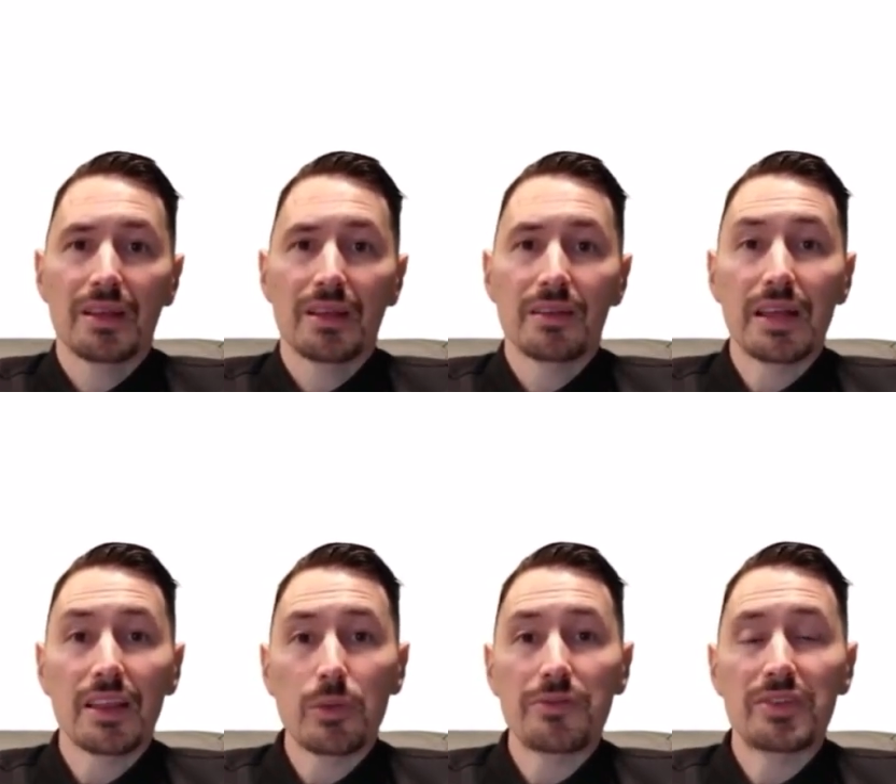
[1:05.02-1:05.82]
Now
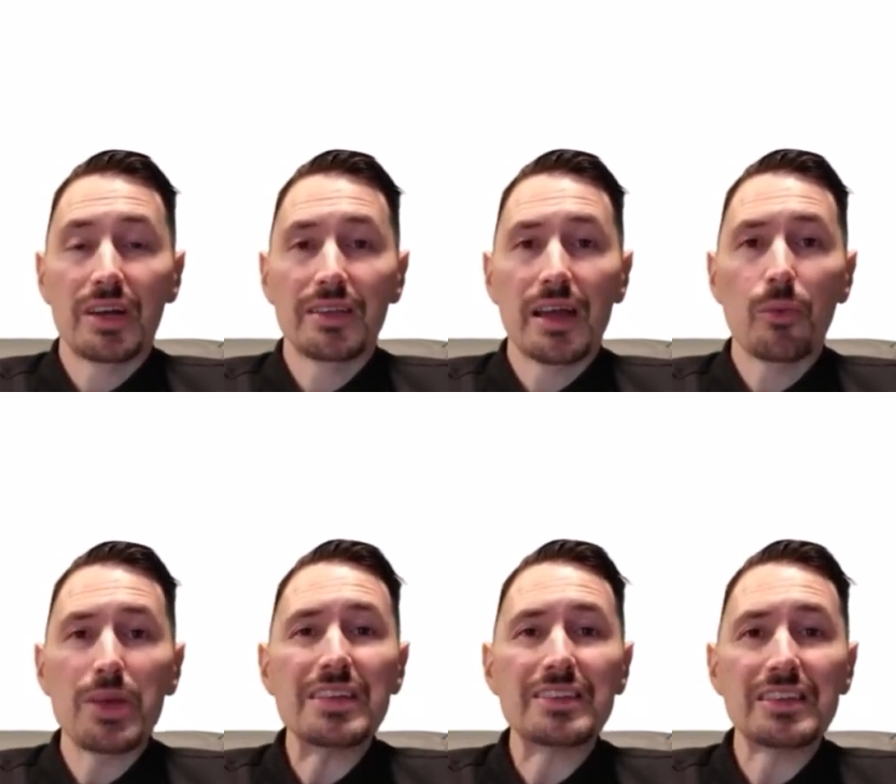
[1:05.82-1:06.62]
that we've done that, we
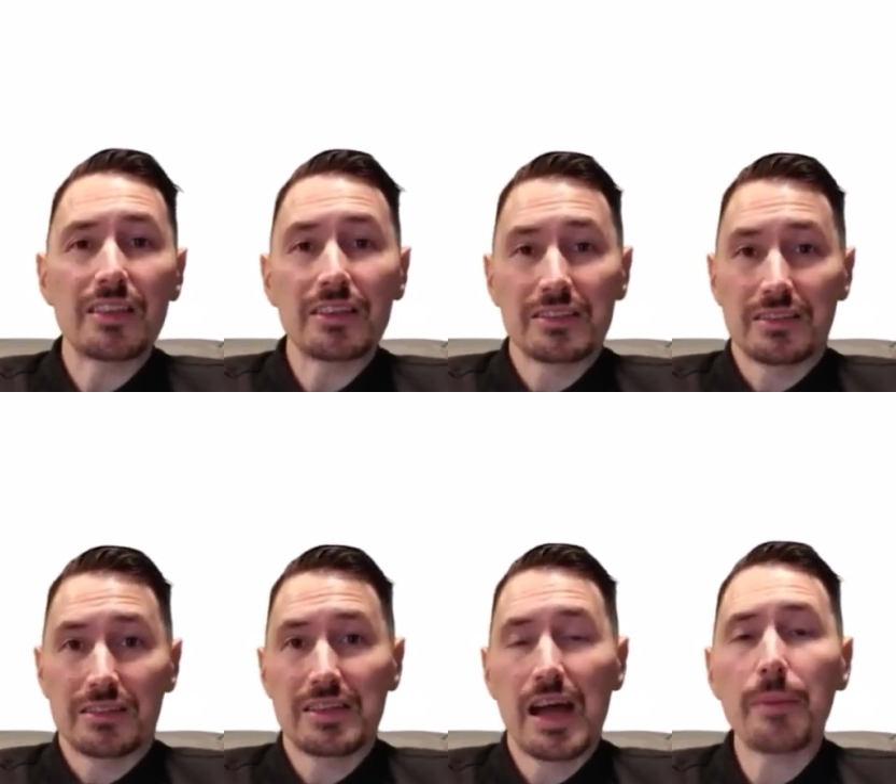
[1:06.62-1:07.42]
can see that this is
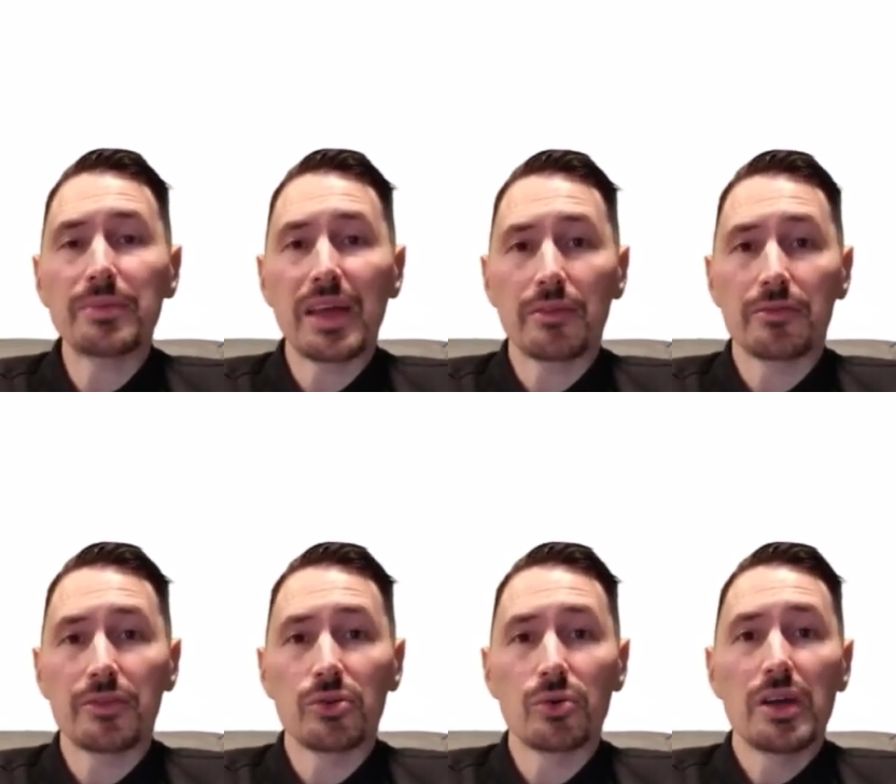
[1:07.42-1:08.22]
a top-down
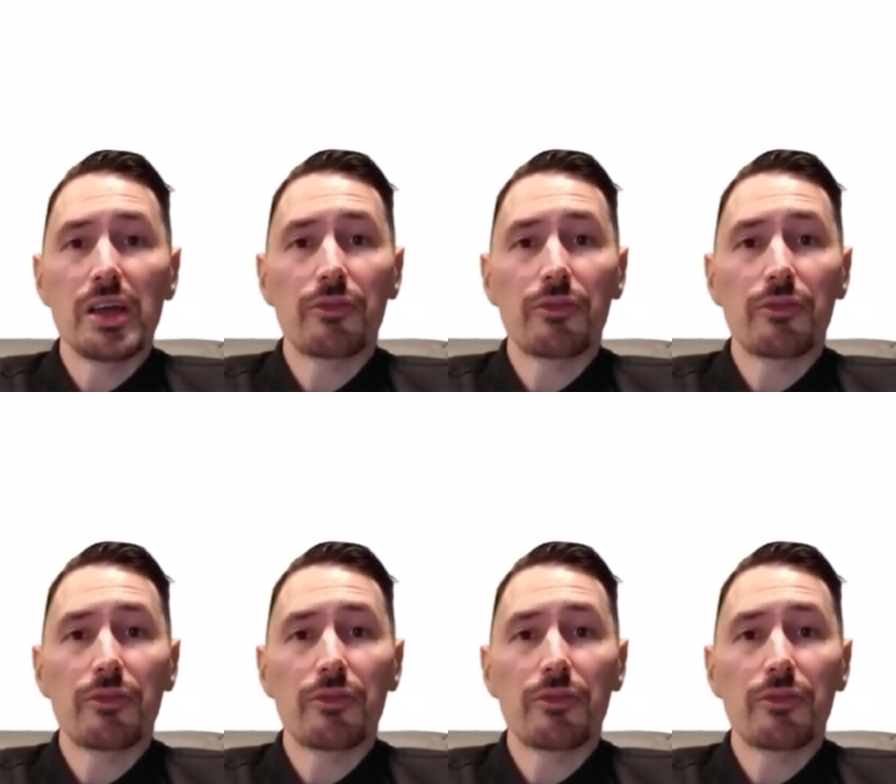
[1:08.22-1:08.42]
view.